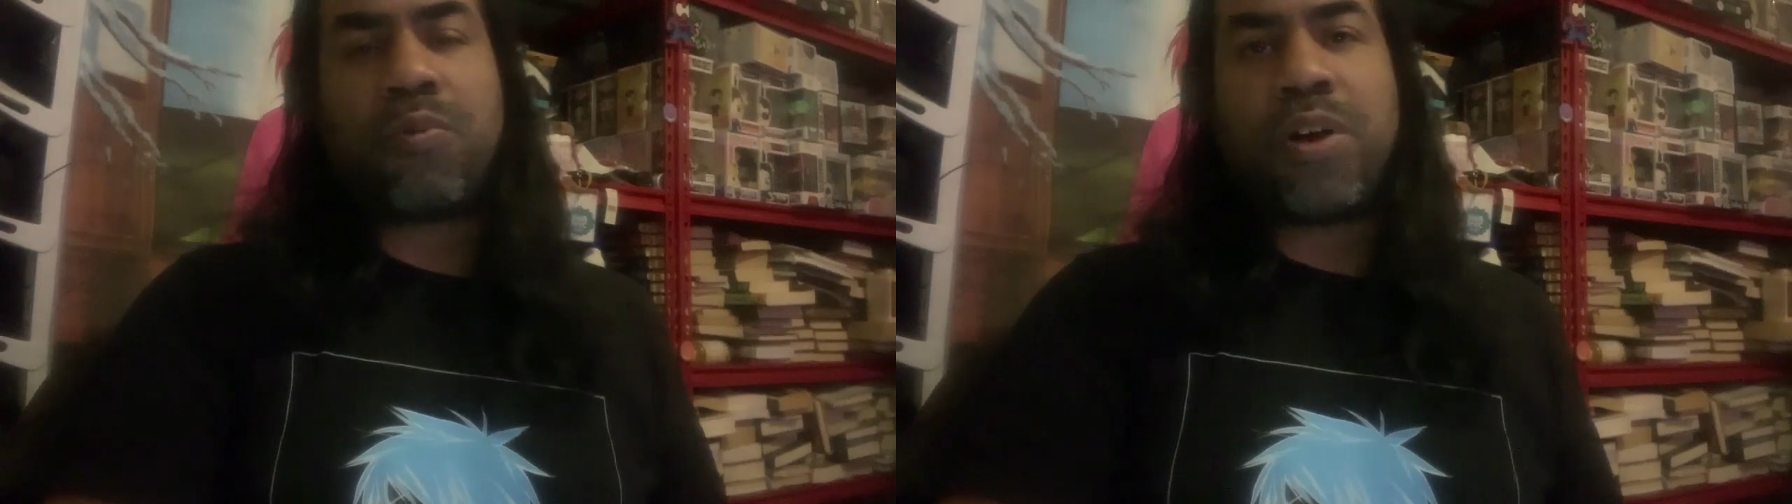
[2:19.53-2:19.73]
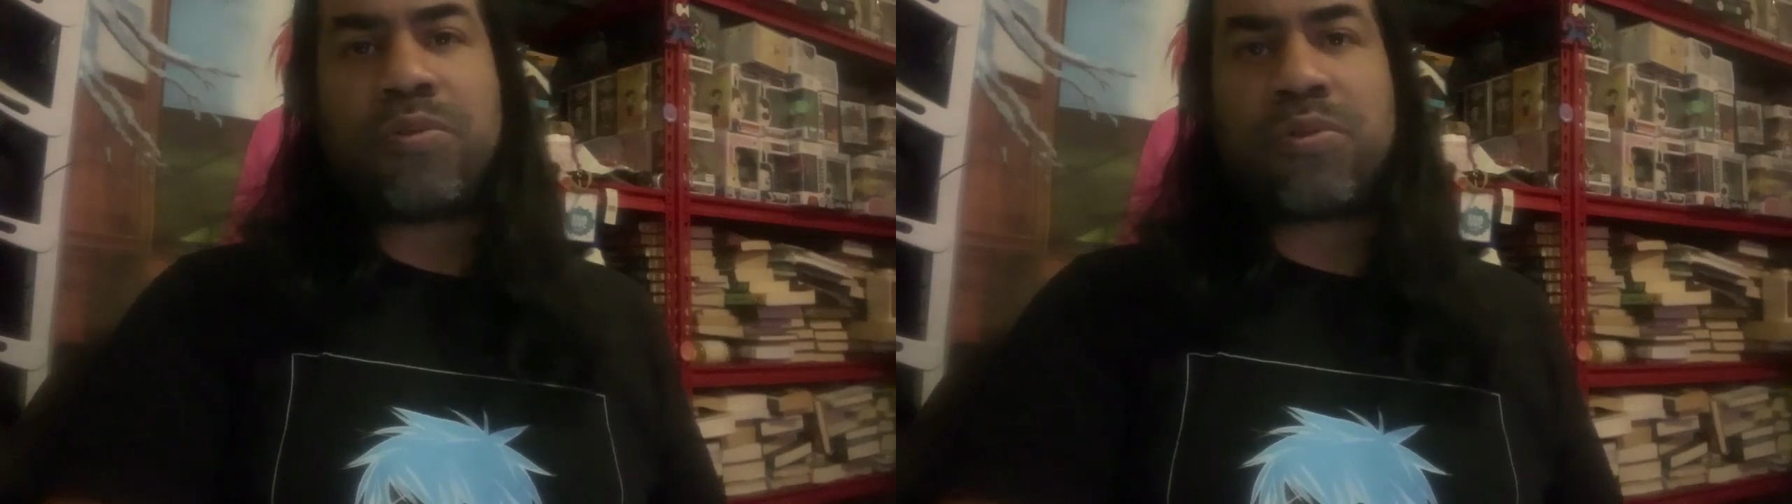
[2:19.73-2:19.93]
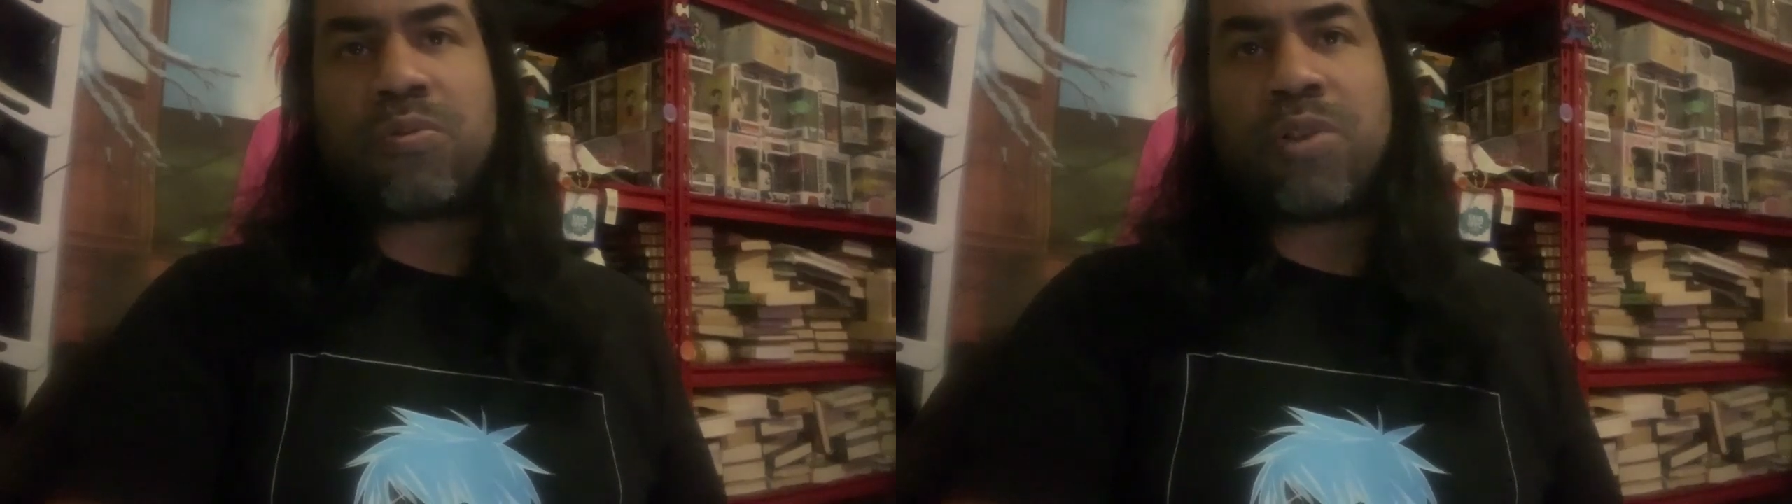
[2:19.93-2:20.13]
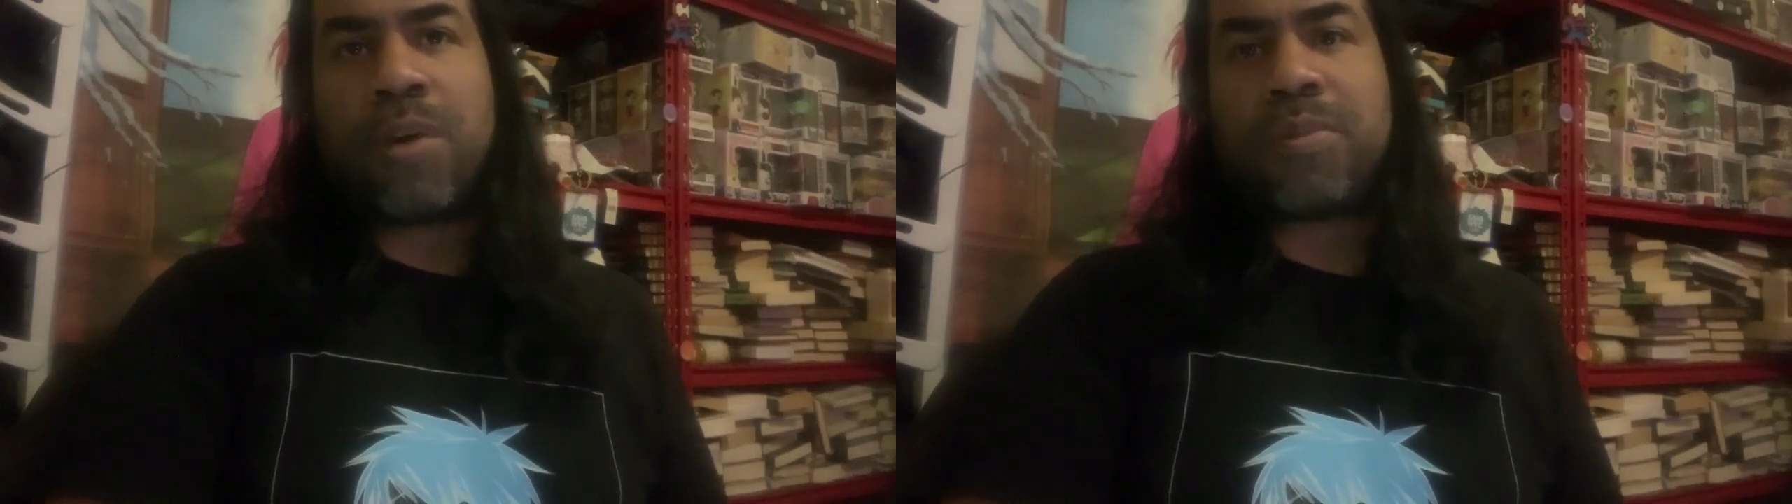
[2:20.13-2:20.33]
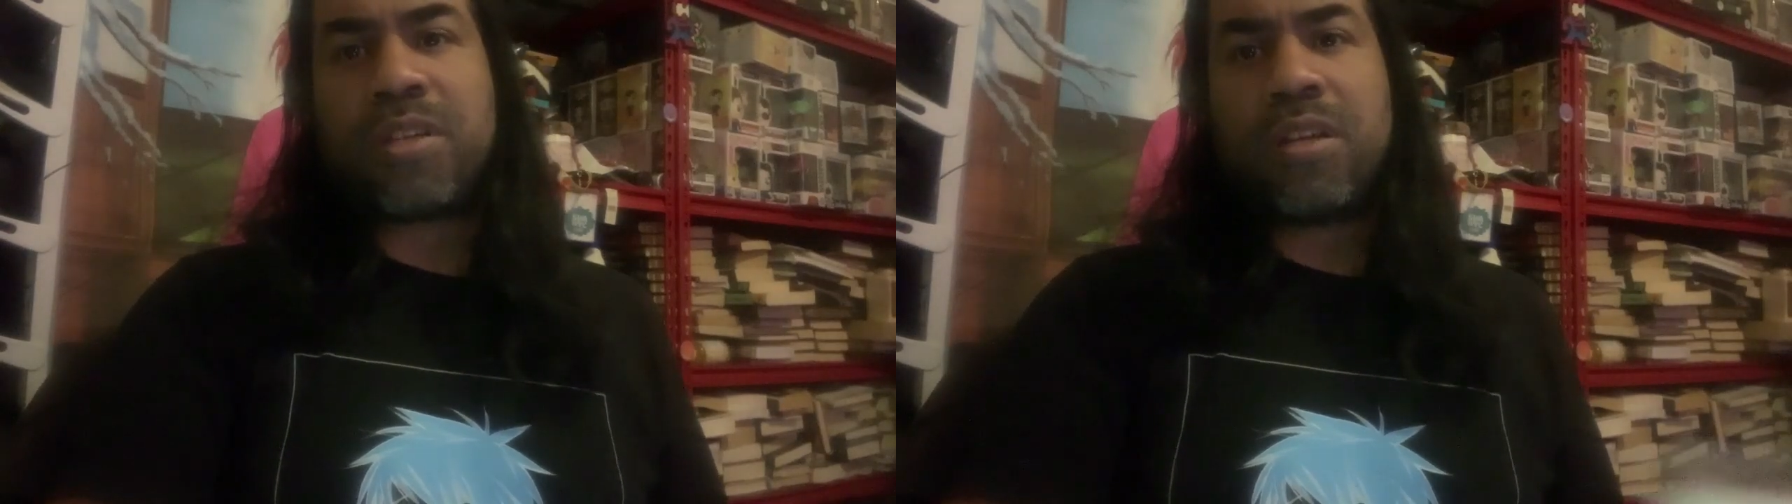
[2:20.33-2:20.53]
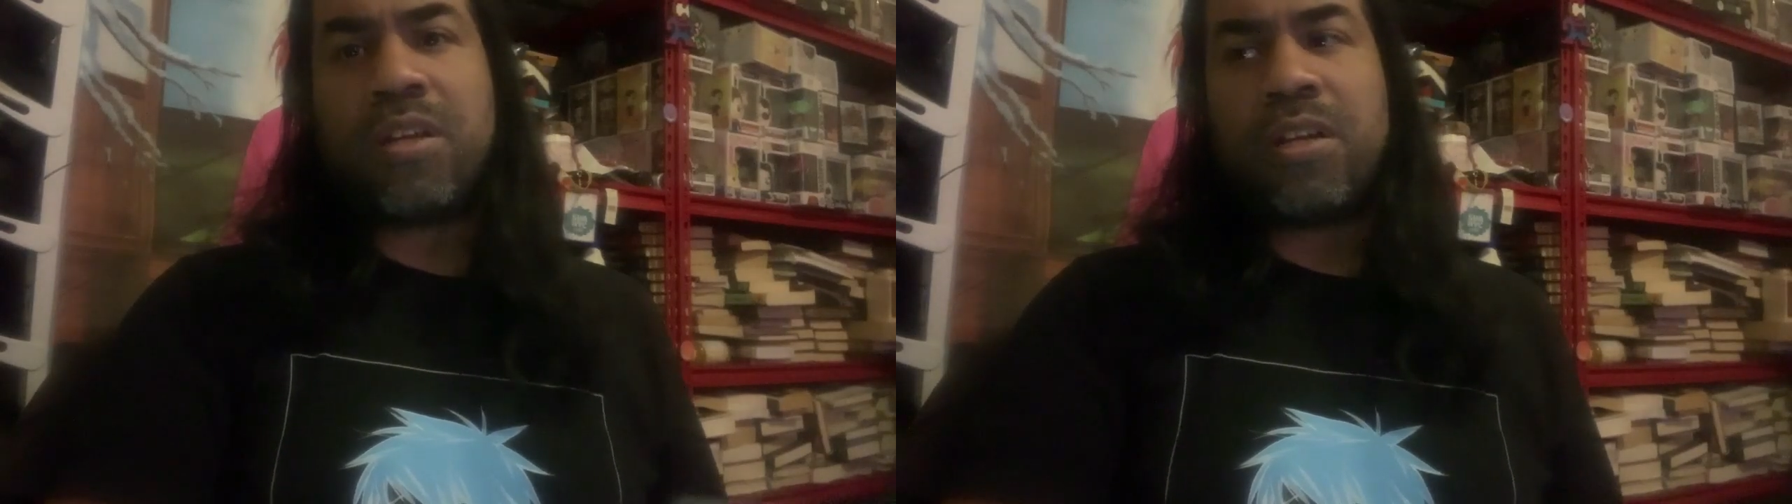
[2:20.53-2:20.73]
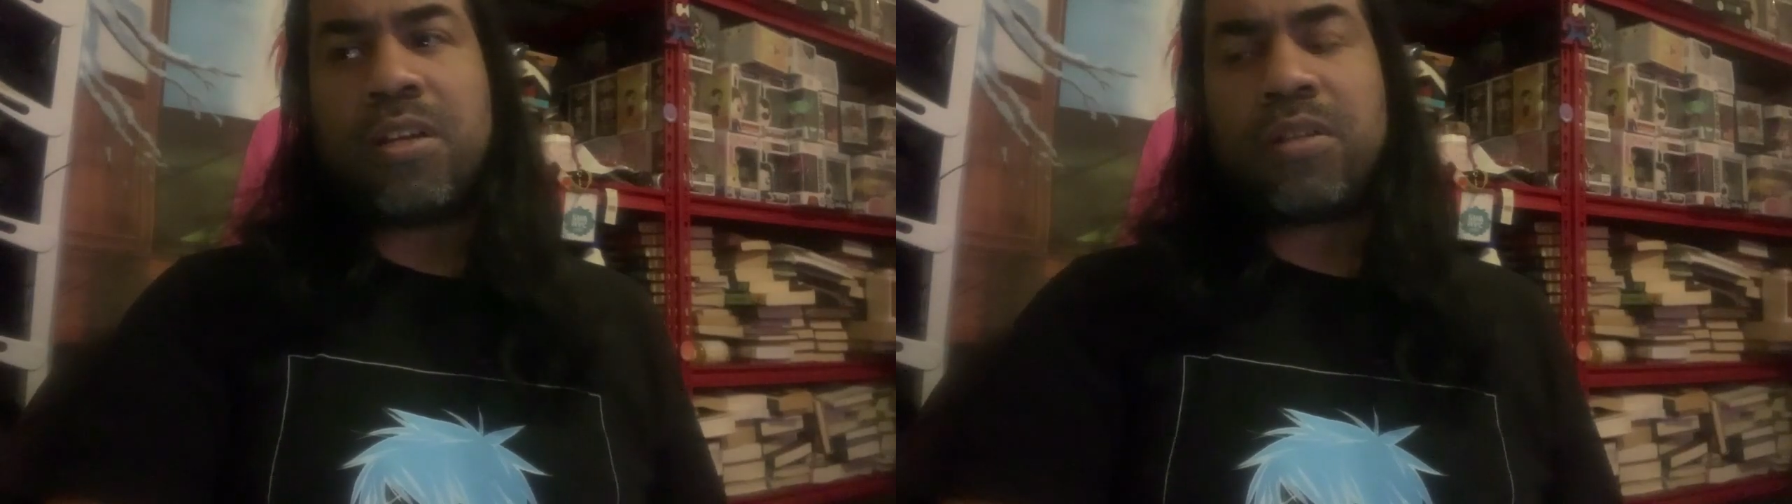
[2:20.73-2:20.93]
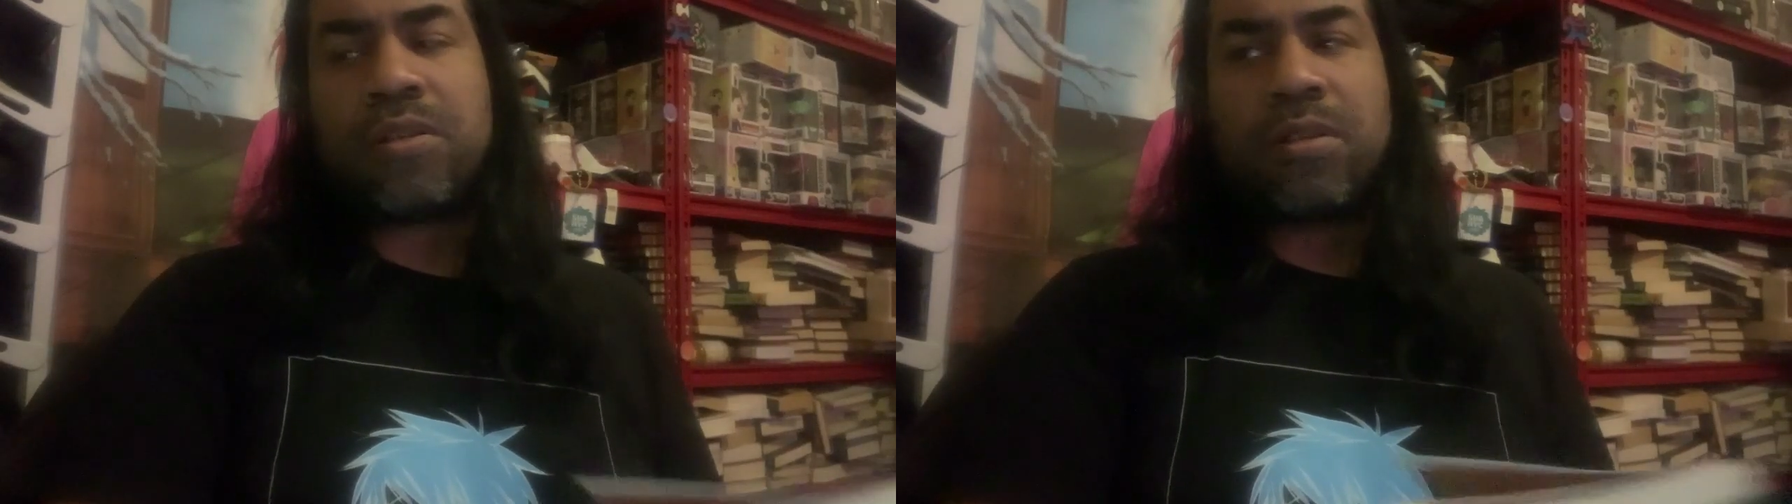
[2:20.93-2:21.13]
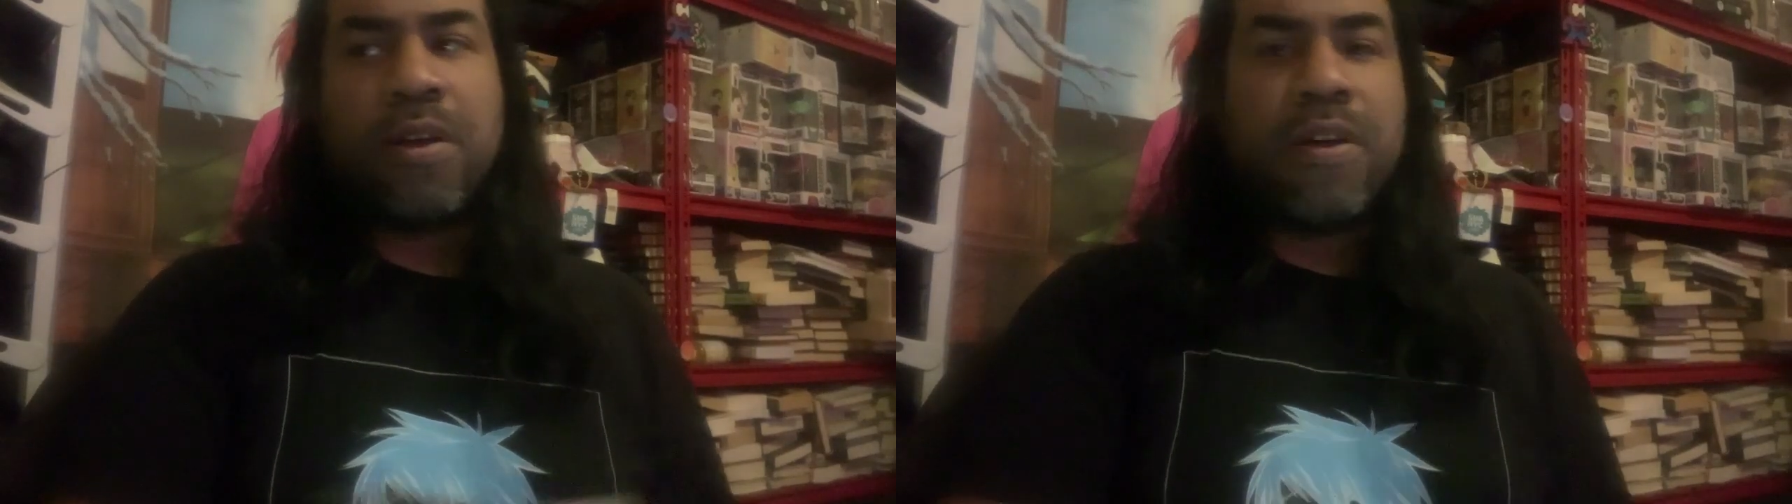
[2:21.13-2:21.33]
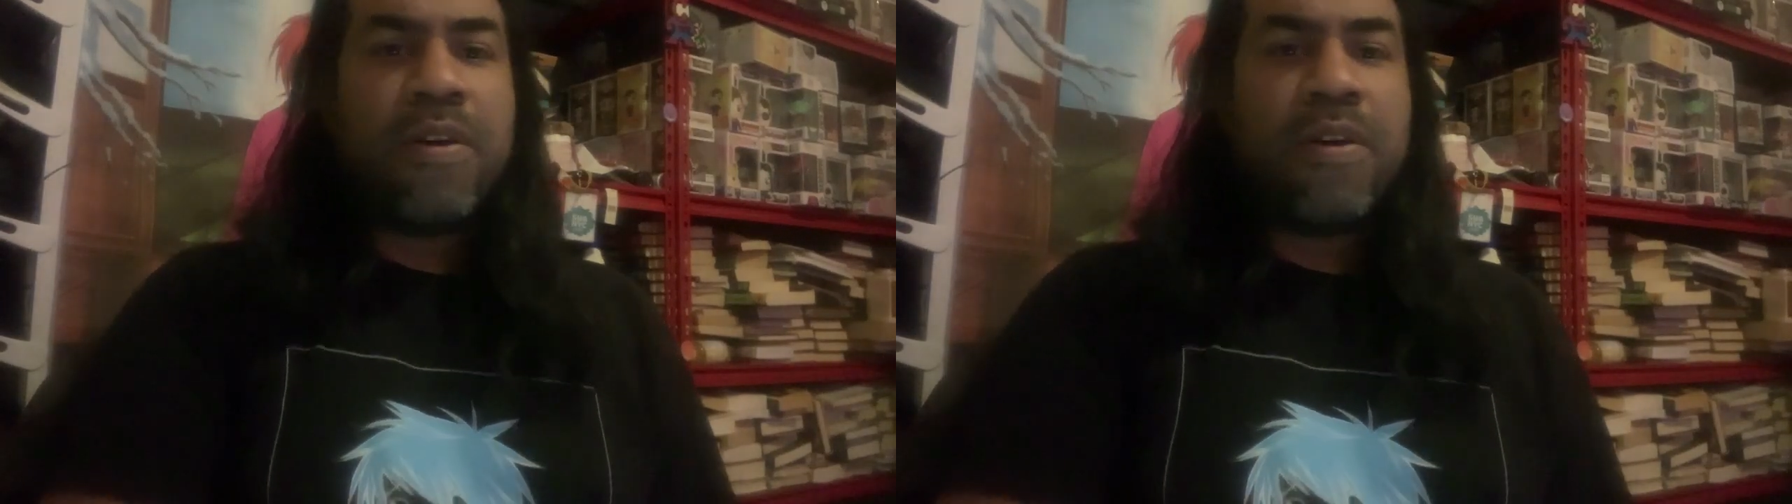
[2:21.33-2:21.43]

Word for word: 12 strips each,